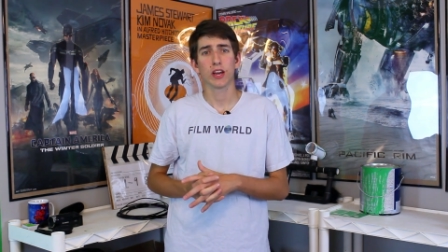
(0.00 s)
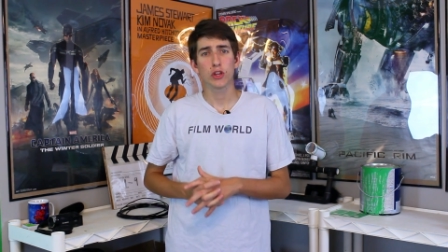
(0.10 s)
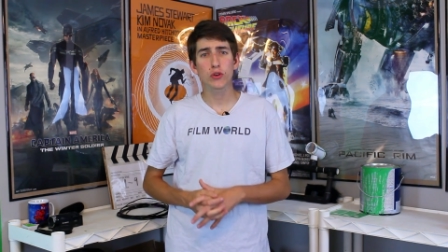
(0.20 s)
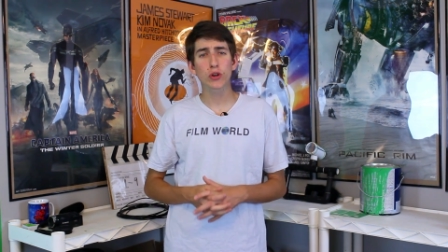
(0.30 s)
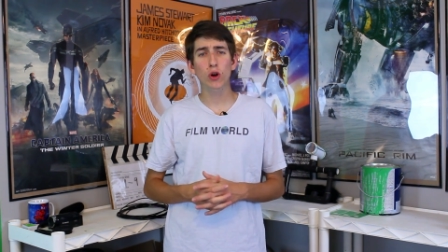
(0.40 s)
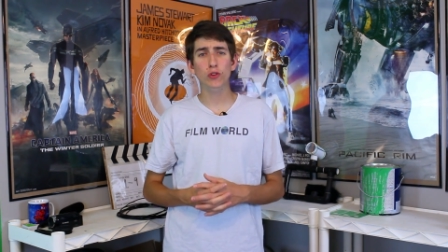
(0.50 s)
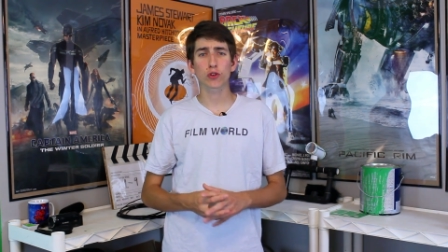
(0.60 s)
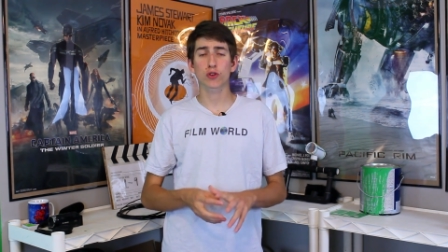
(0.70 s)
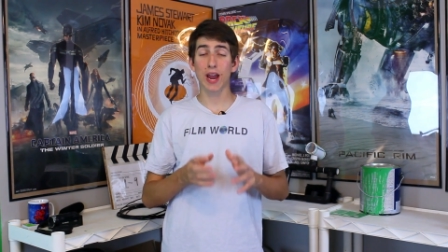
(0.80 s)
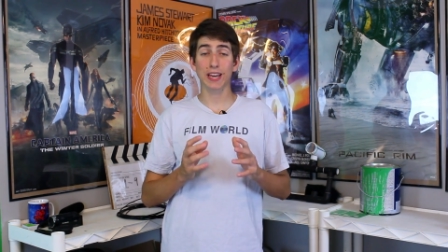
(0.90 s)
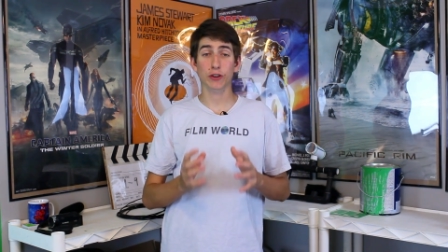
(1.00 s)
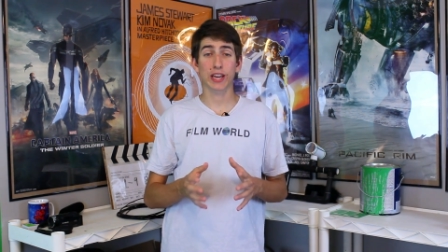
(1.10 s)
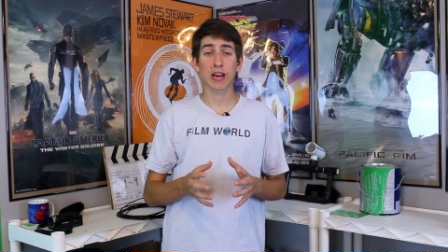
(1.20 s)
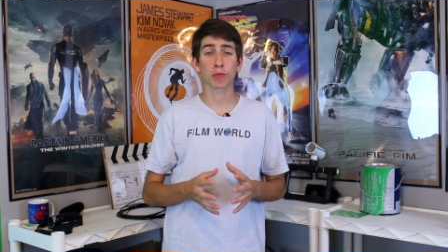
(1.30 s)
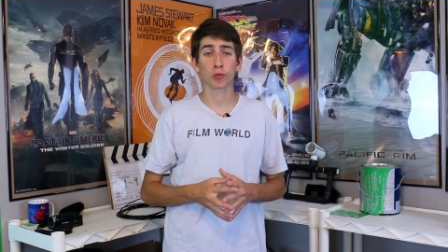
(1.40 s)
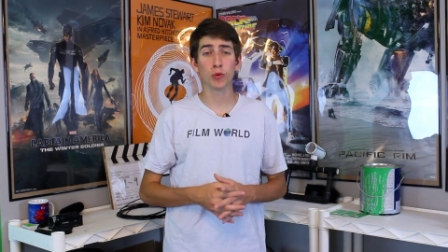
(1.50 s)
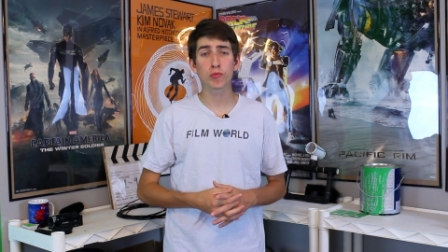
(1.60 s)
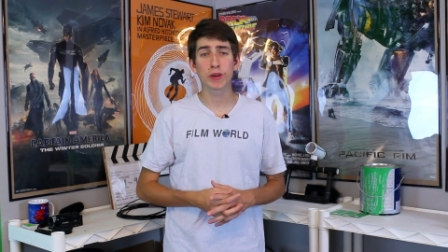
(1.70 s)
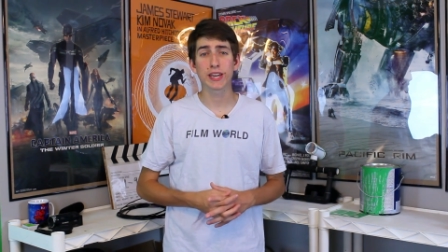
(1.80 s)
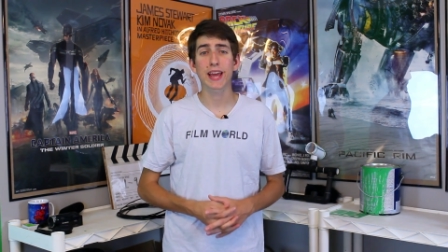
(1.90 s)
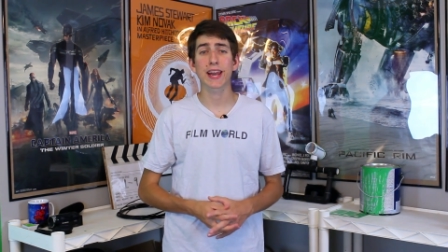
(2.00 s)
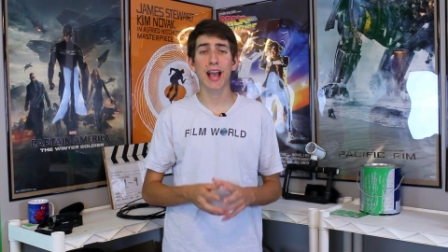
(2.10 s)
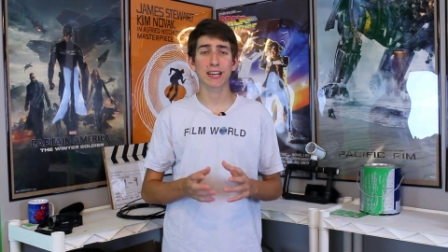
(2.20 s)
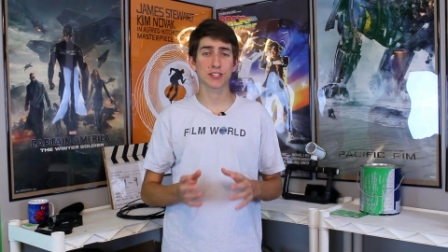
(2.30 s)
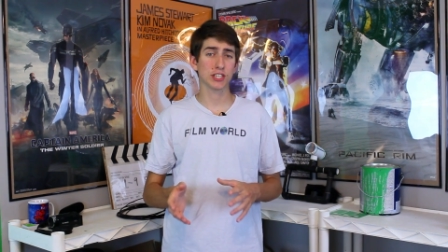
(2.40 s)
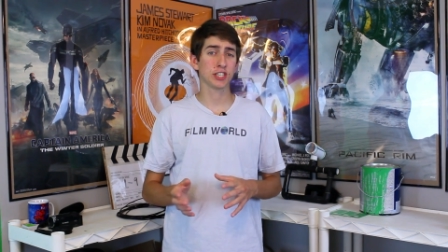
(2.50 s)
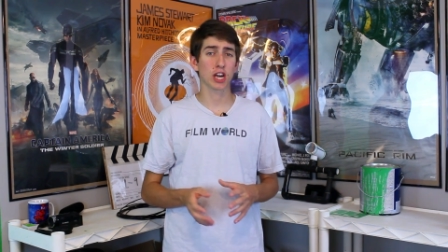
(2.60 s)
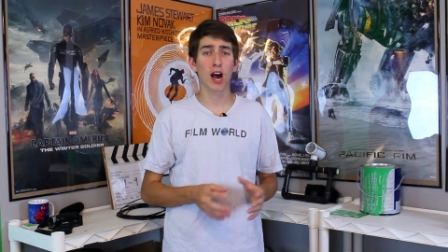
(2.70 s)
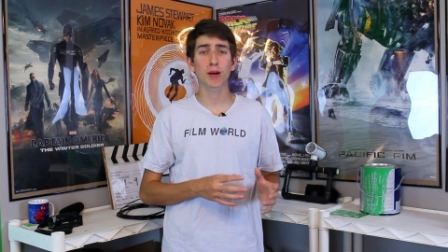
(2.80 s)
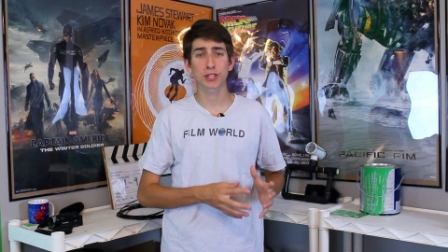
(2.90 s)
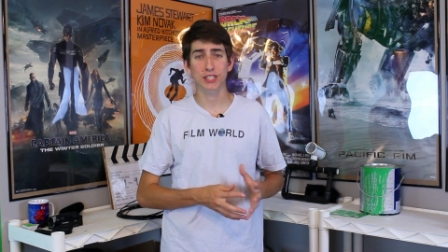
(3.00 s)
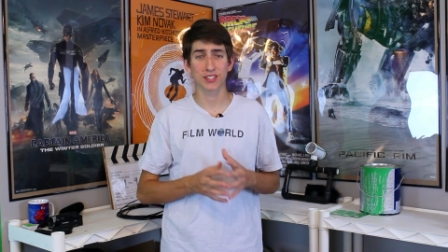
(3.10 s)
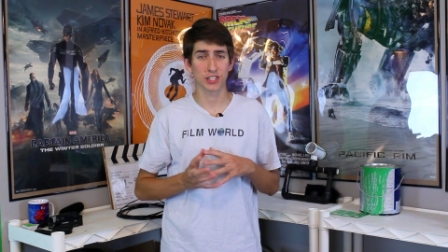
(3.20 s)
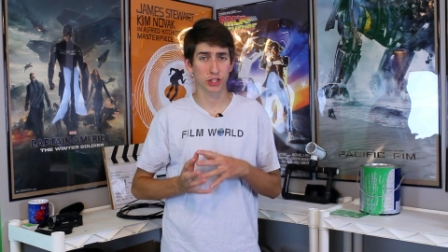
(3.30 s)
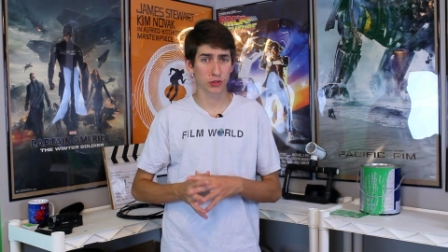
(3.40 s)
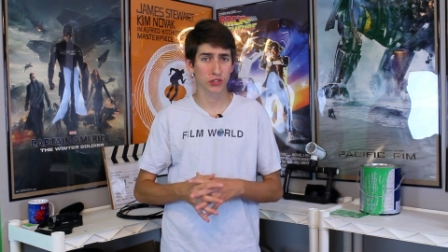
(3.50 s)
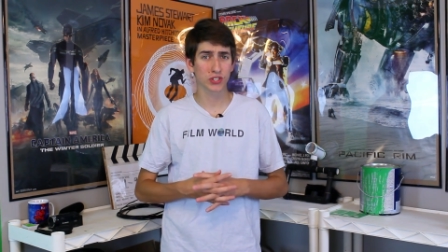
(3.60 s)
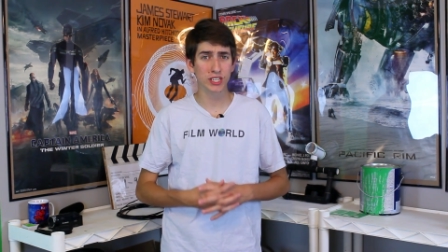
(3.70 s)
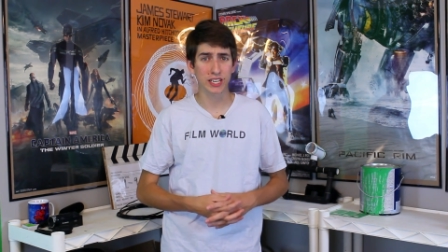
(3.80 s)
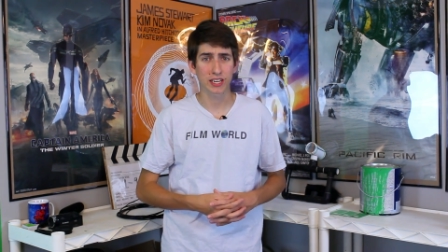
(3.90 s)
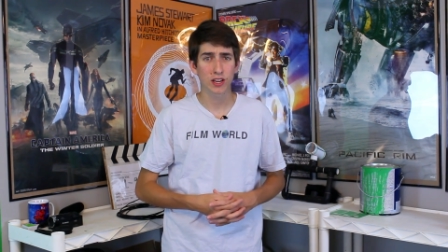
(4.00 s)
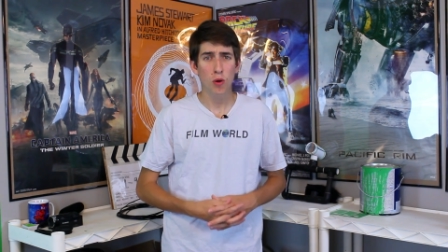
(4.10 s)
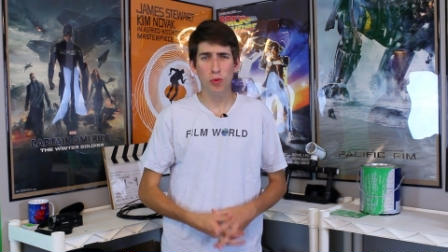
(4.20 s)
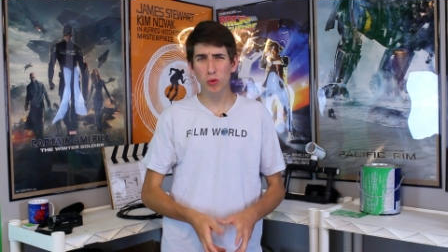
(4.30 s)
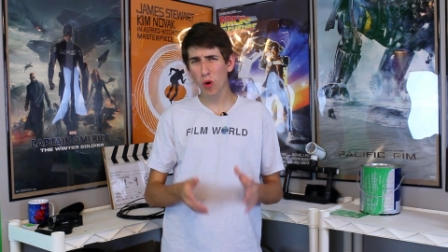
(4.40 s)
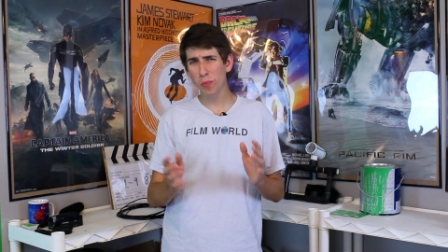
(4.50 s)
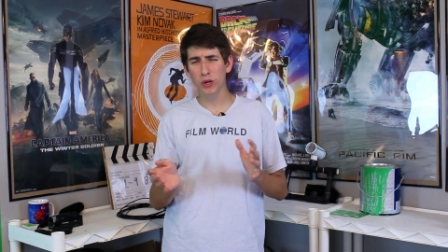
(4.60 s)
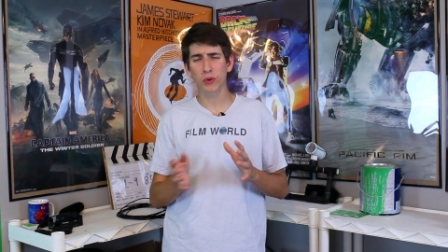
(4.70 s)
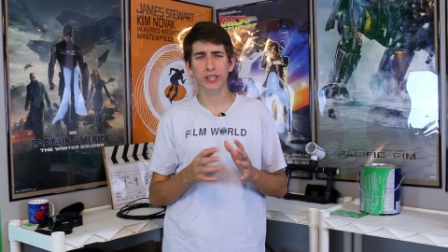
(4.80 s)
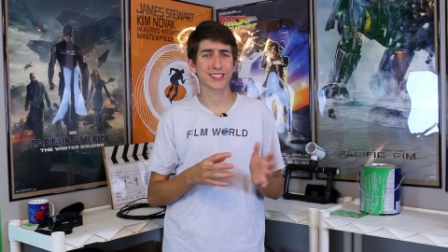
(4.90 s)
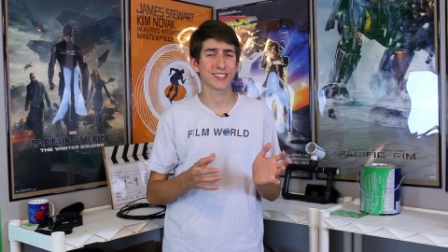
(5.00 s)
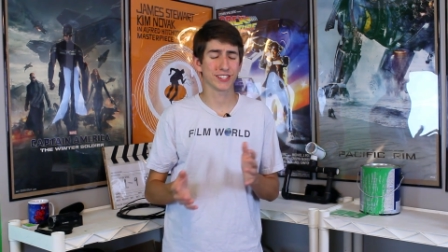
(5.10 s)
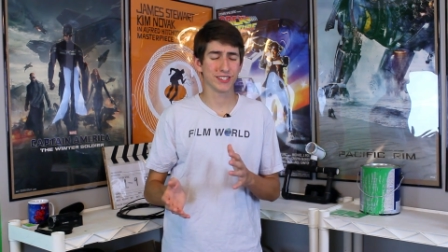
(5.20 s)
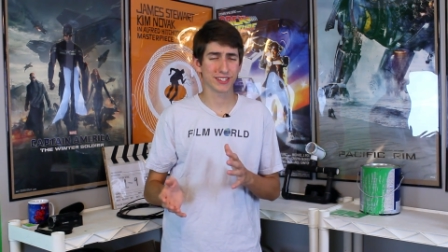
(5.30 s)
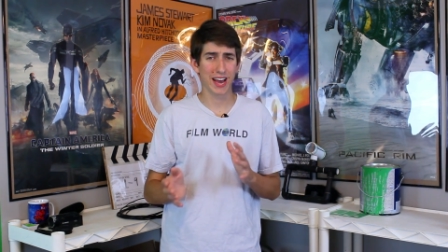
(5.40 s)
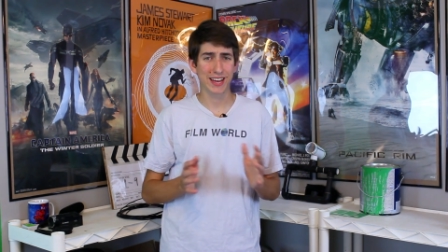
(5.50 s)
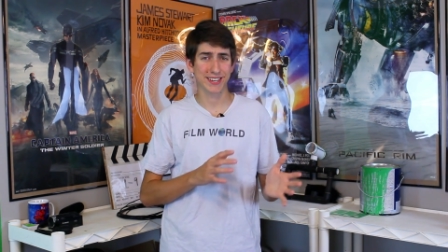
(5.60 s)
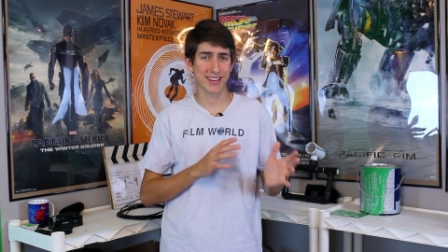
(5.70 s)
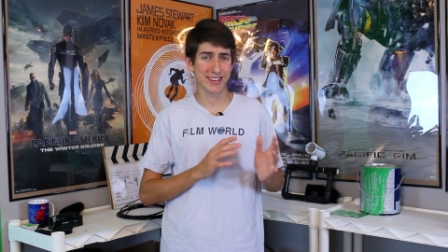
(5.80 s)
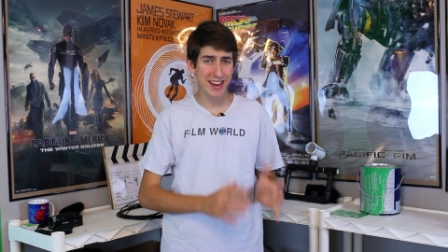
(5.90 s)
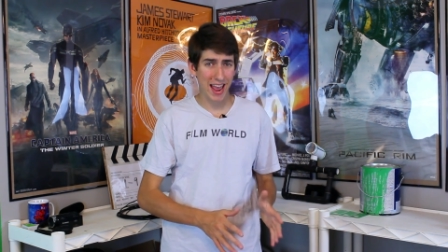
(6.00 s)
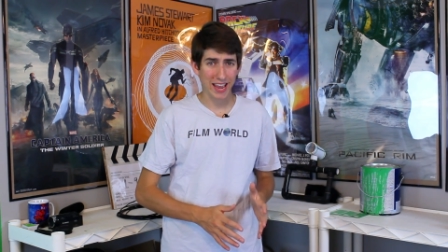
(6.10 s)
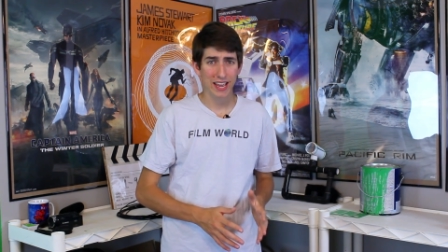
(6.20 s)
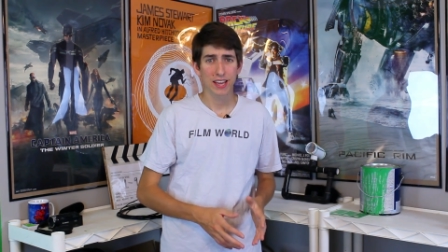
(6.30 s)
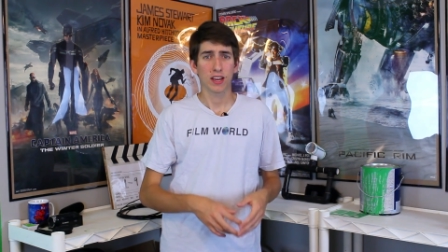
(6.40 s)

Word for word: you can also track your camera's movement and add CG objects into your scene, but we won't be going into that today.